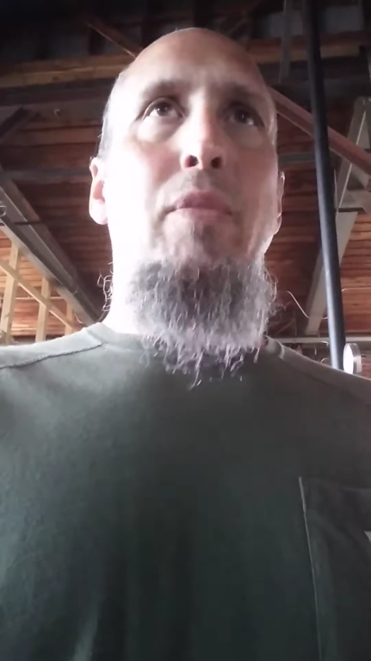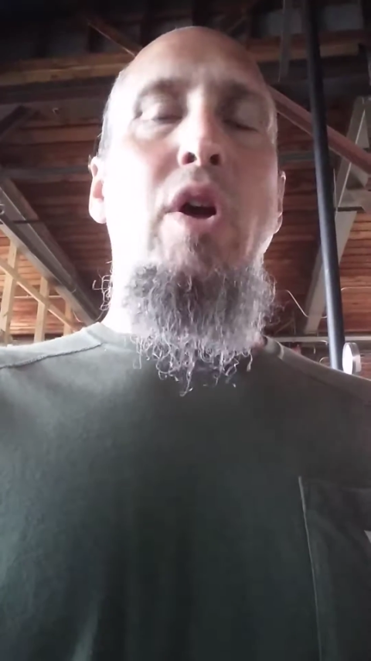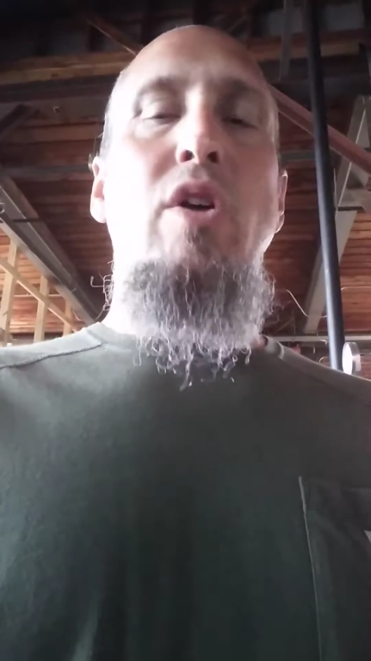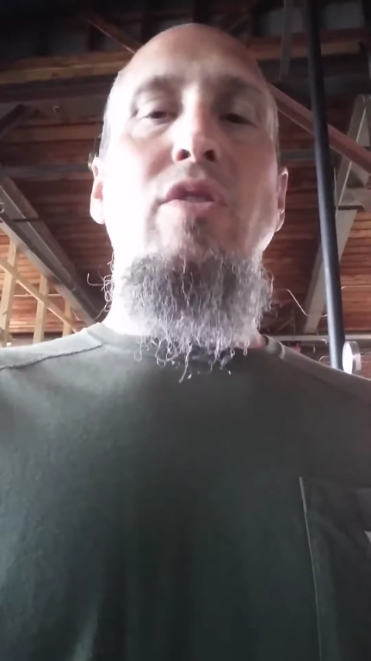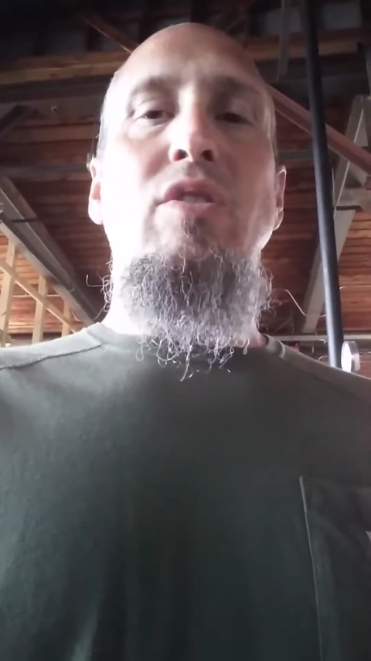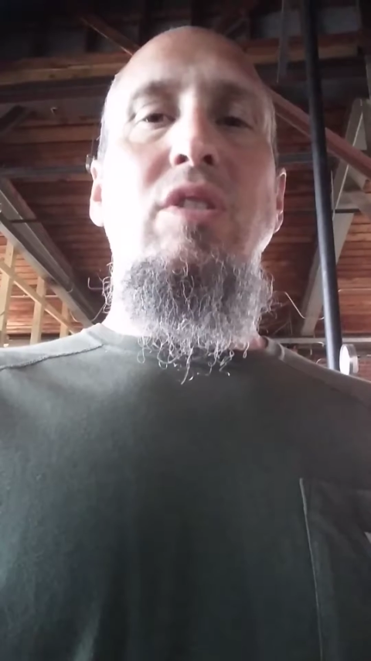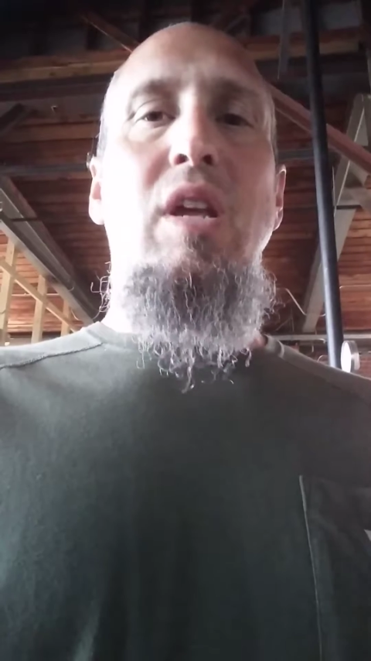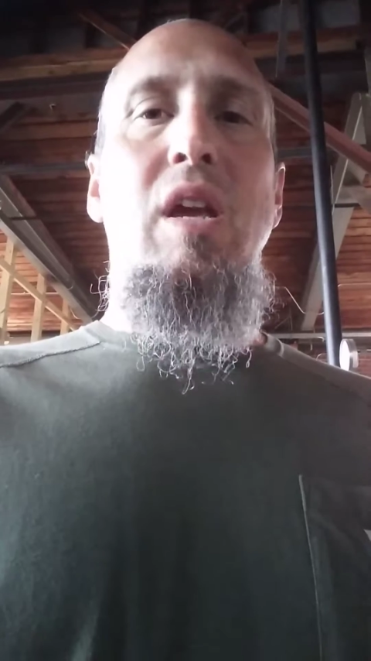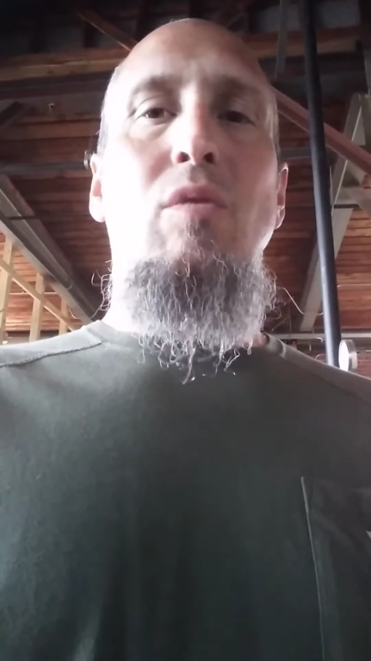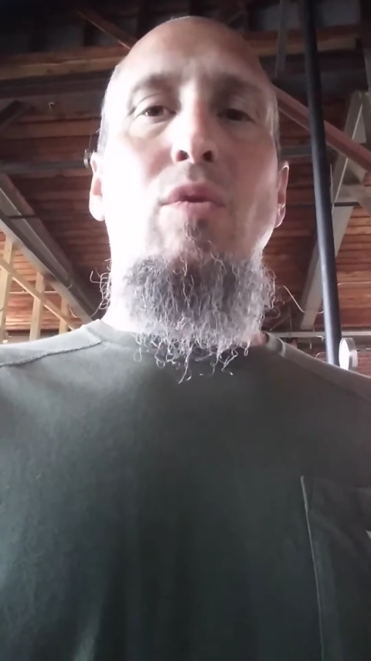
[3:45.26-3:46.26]

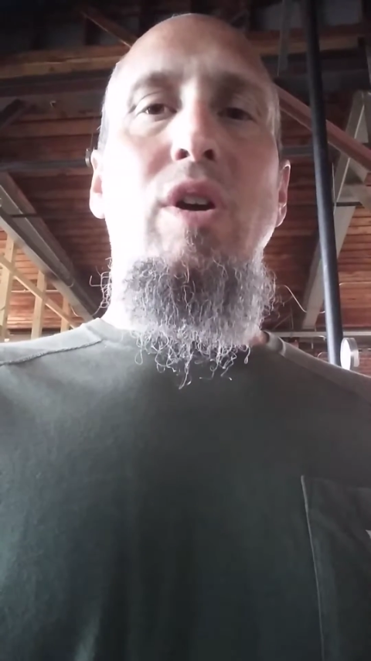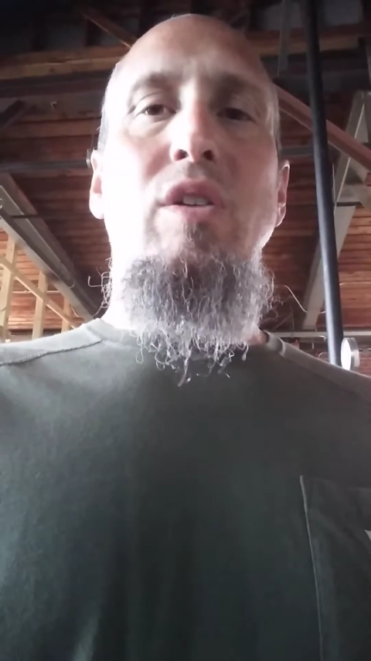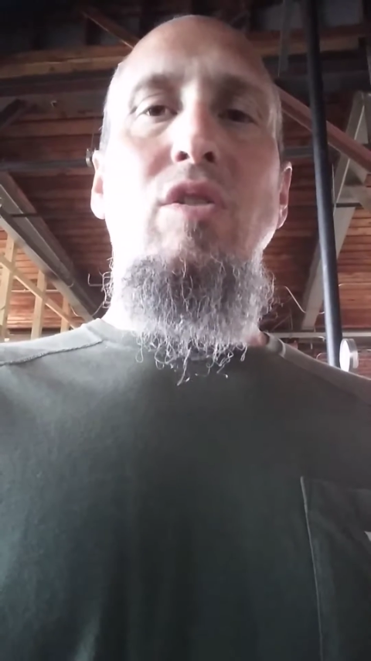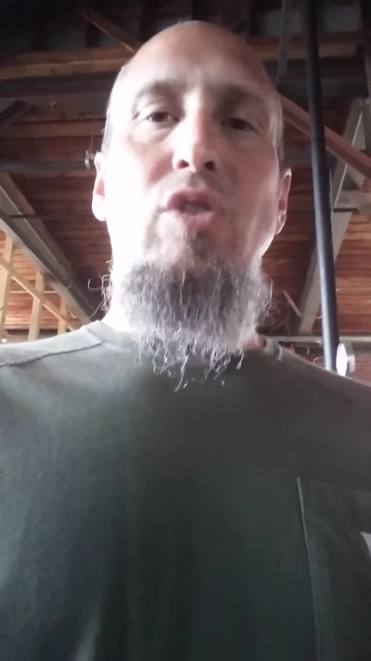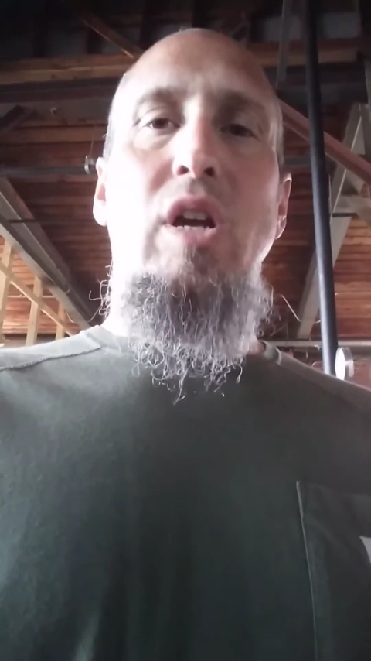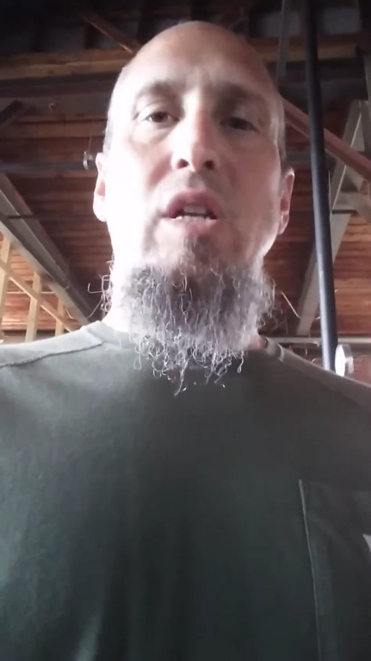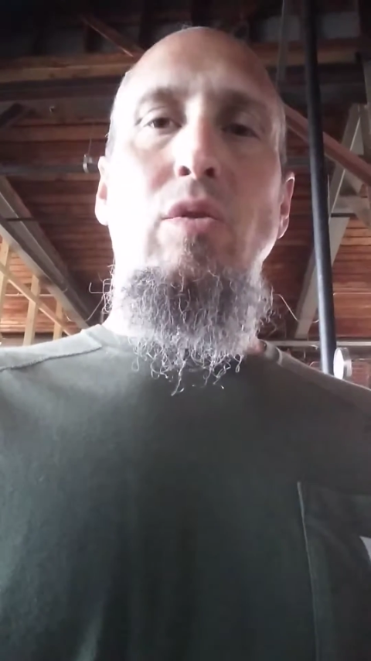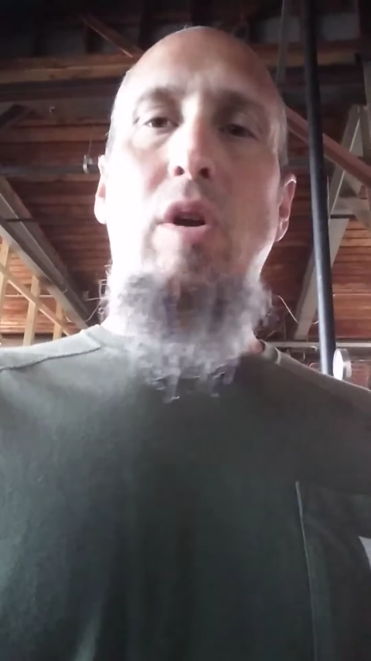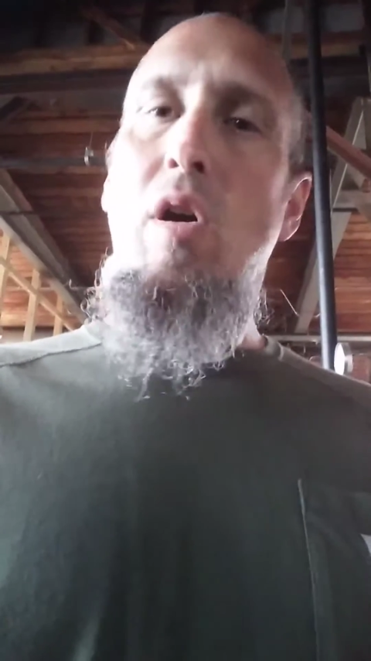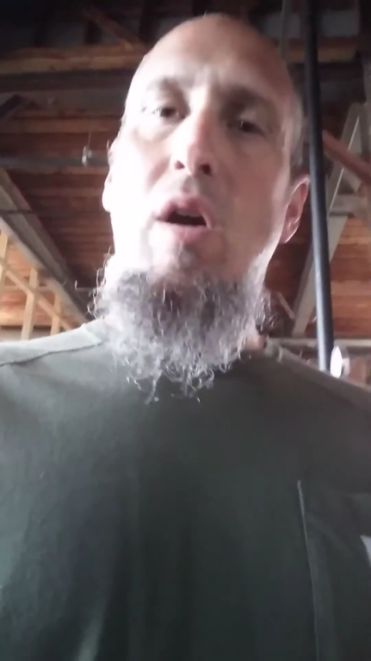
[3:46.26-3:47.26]
understand what you're trying
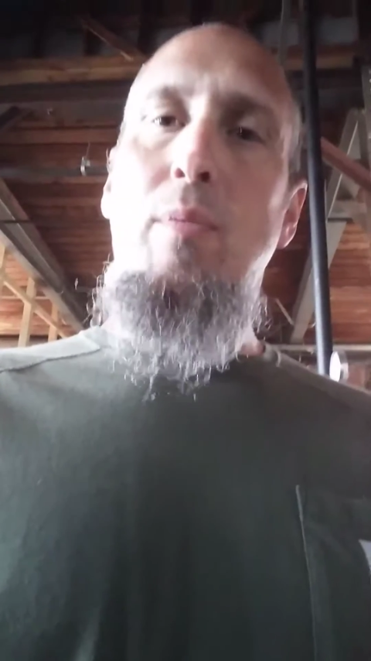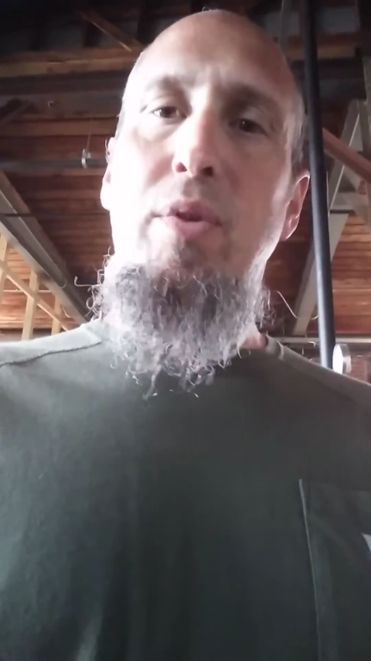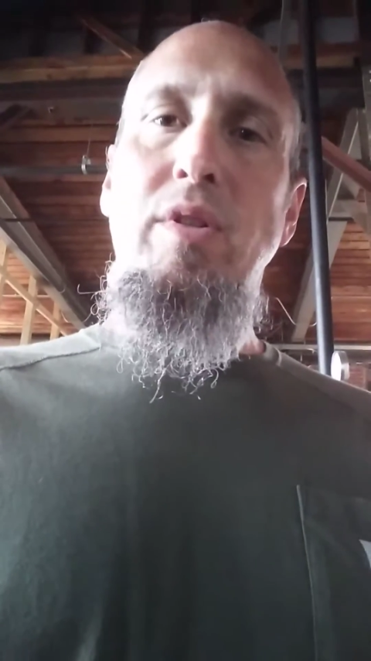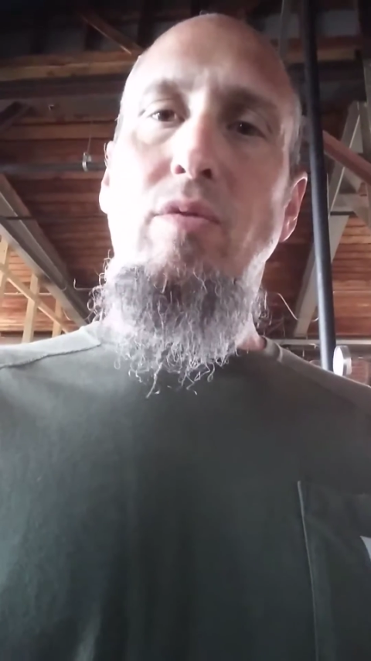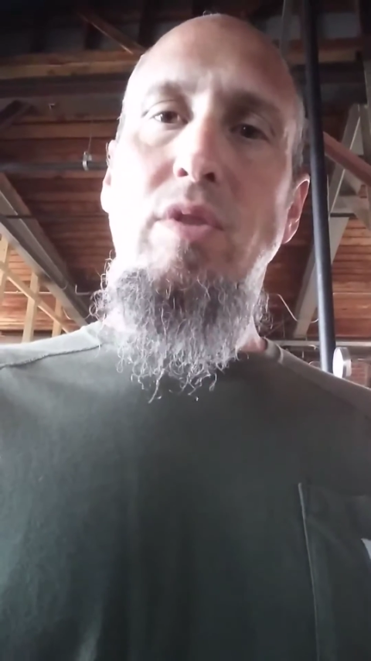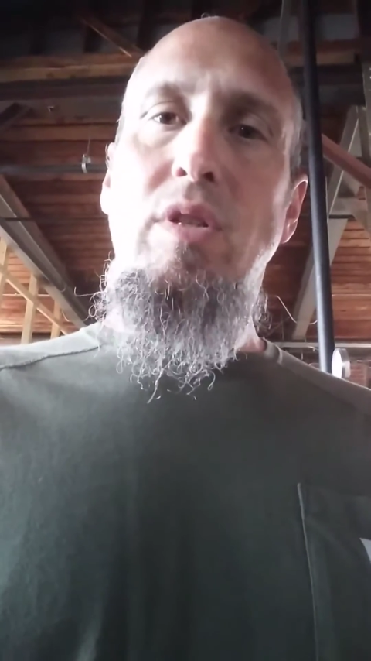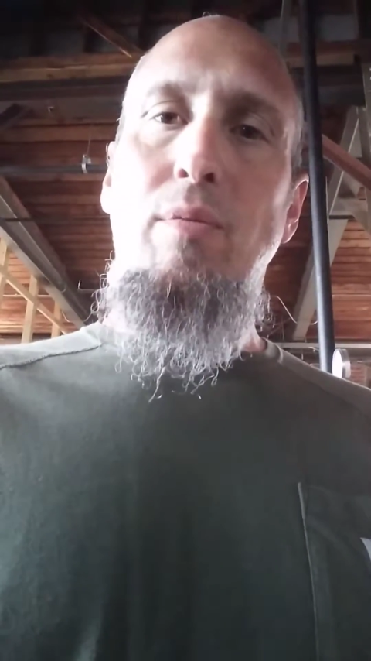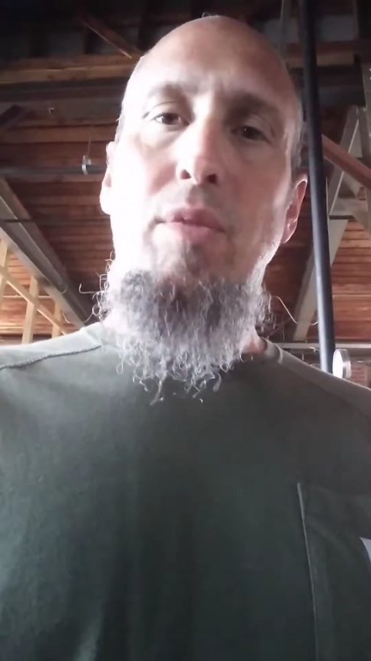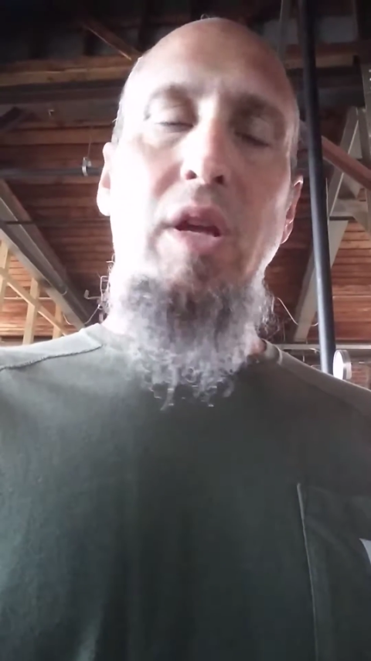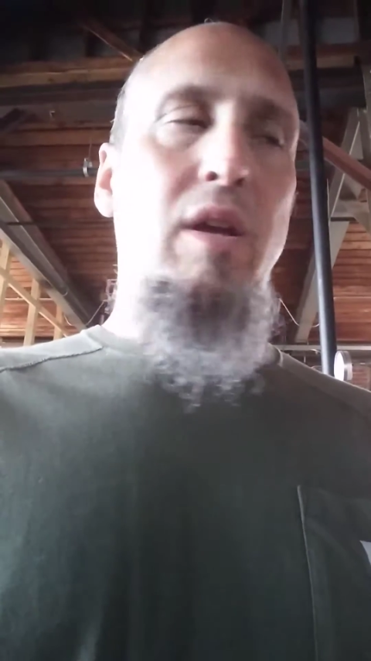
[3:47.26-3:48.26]
to accomplish with
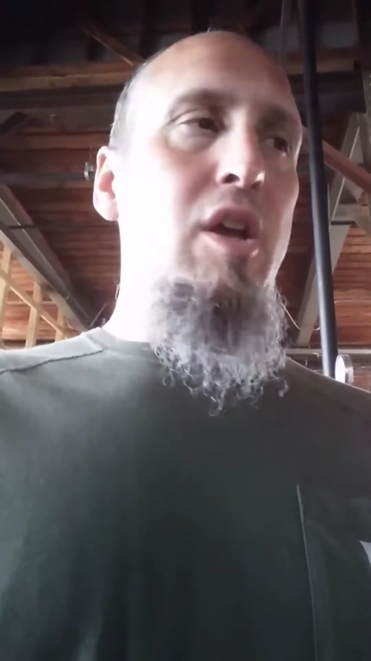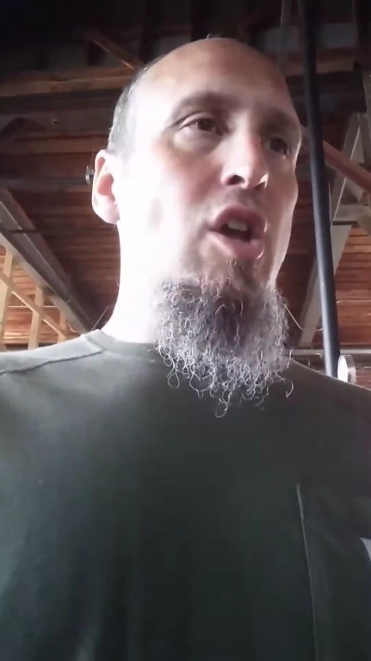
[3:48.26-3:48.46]
something.